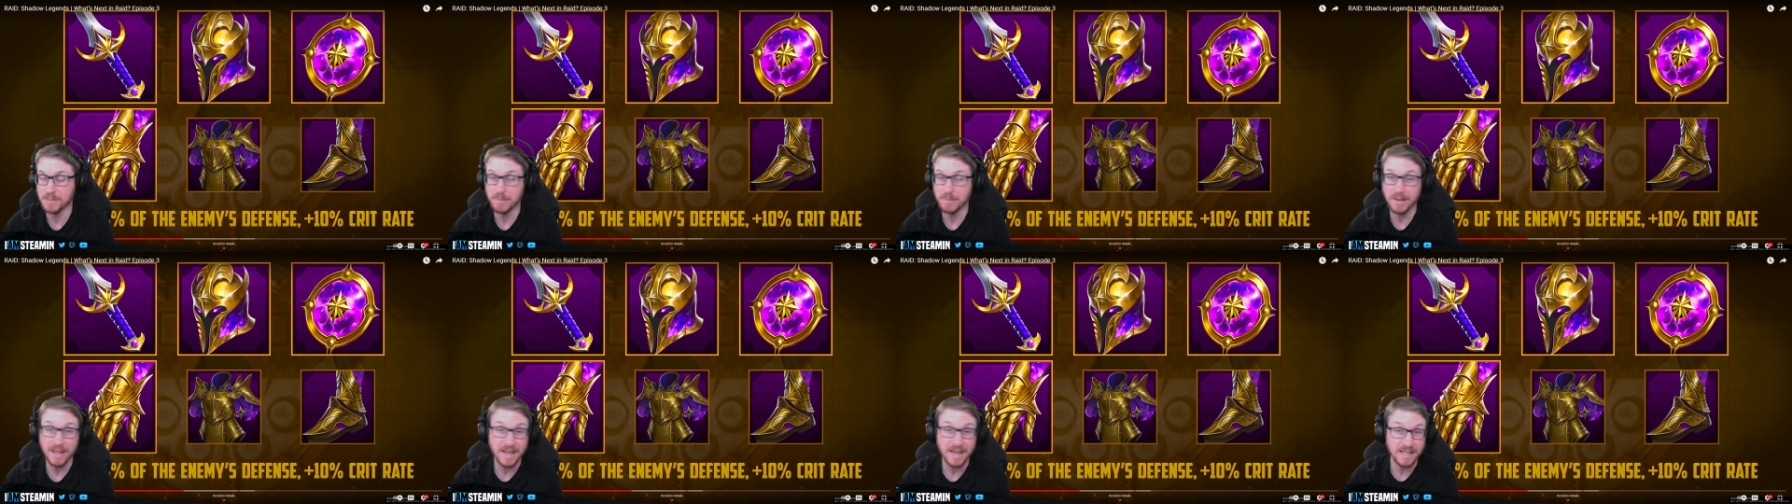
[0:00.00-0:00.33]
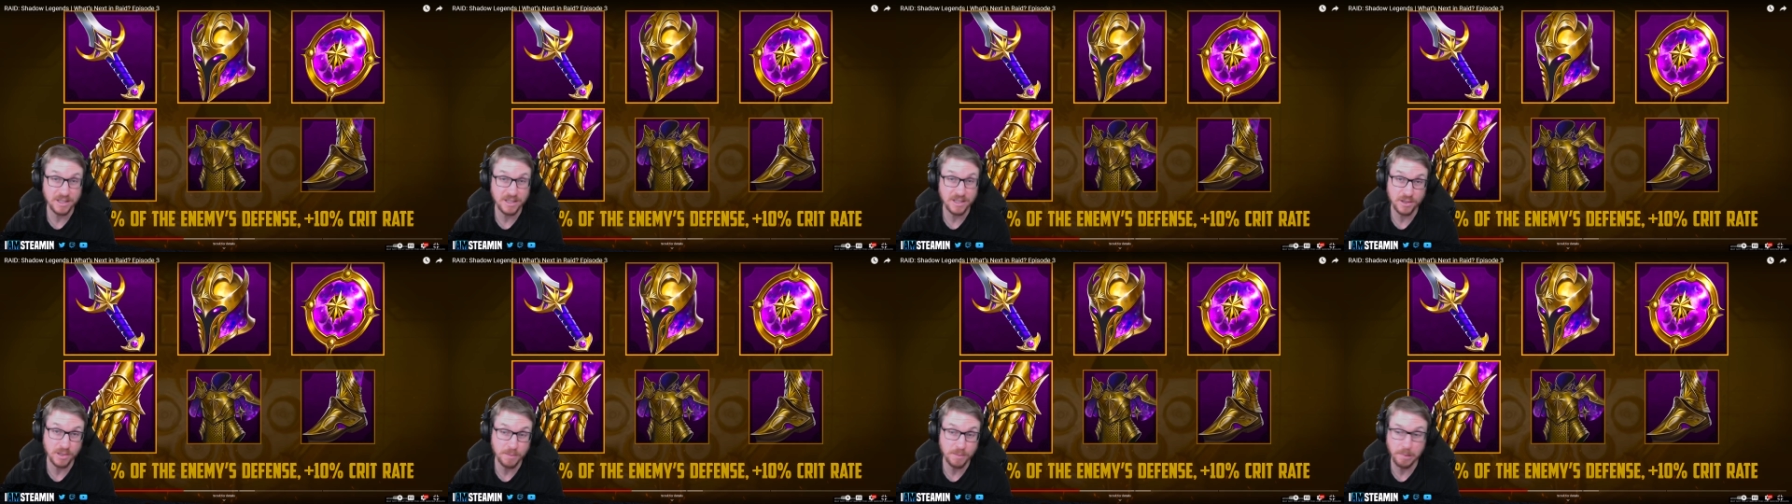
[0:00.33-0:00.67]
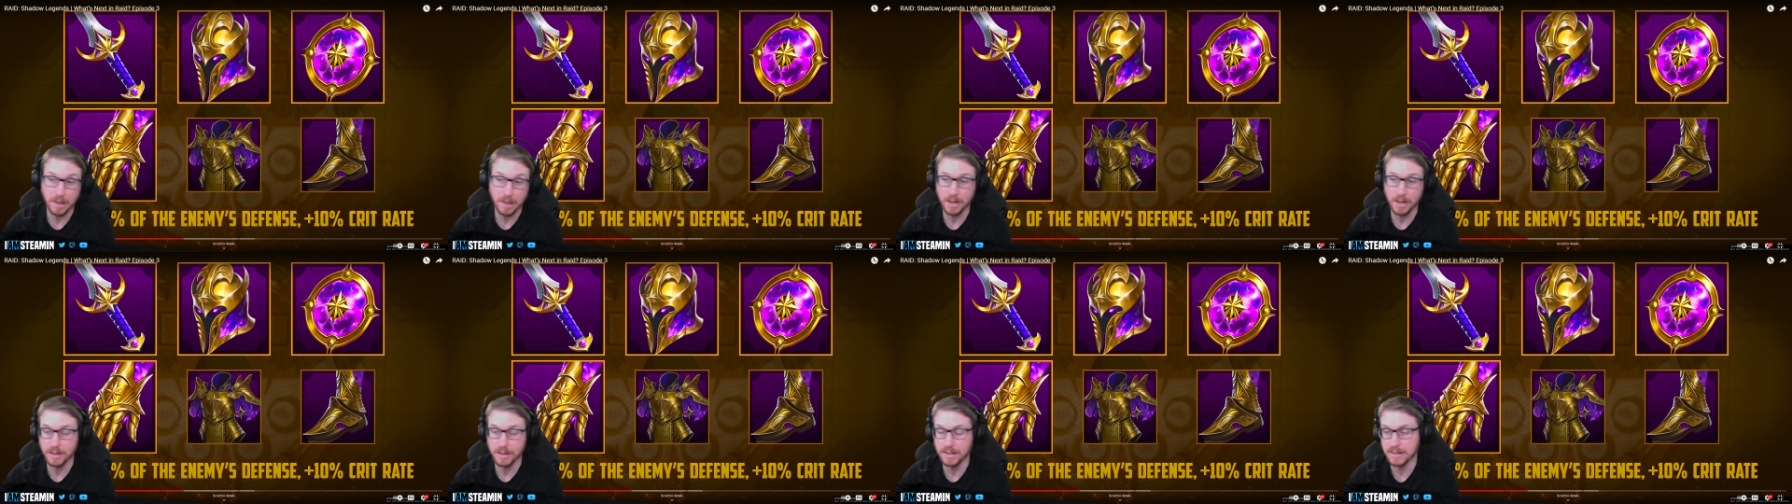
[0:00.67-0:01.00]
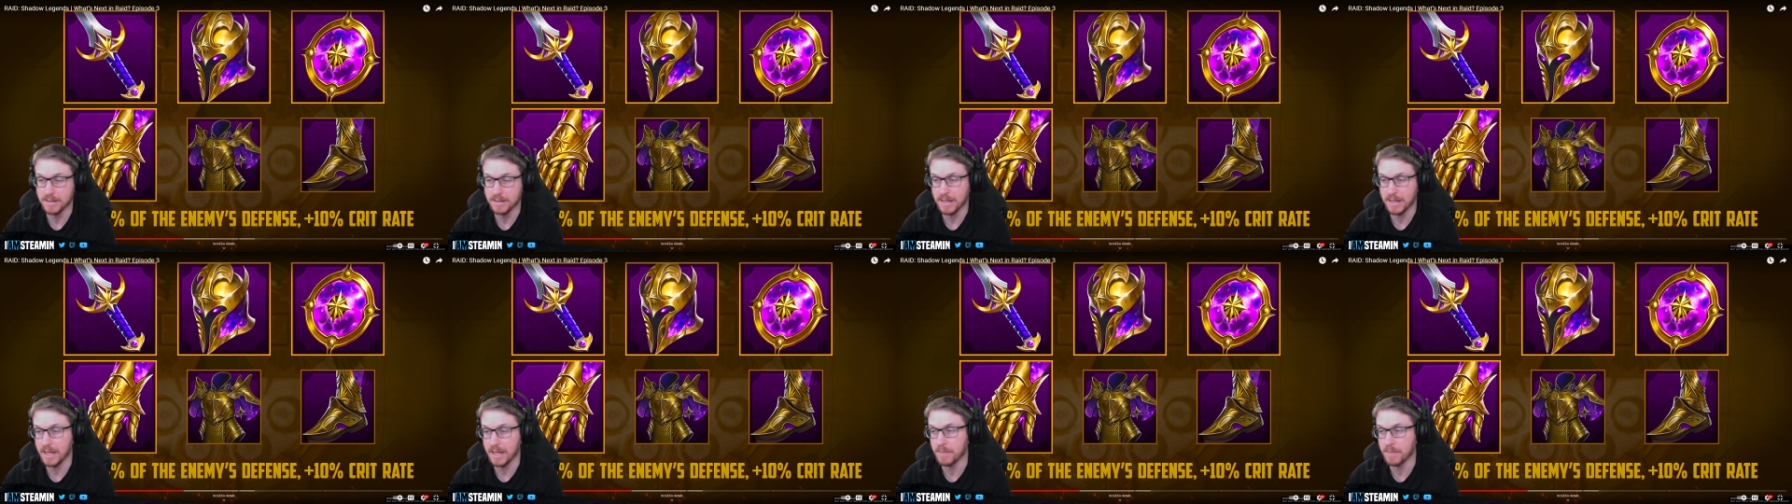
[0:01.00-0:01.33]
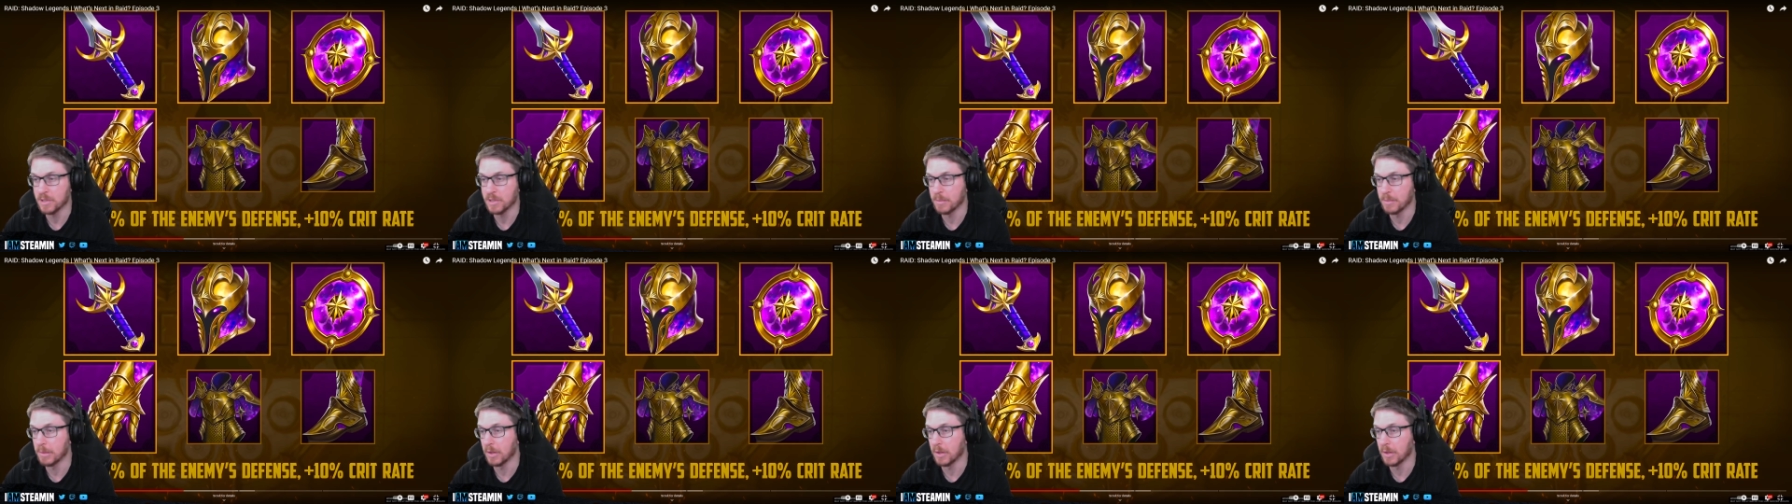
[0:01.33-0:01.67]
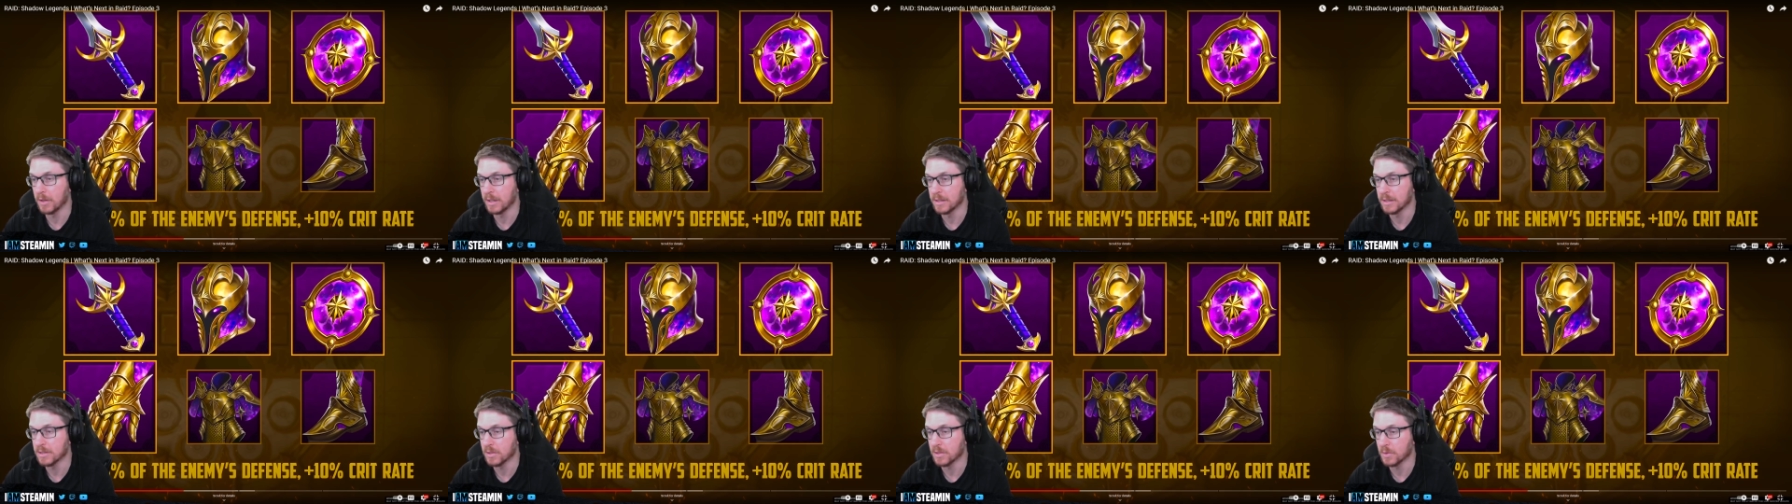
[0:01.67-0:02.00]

But that is just part of these games, to be honest.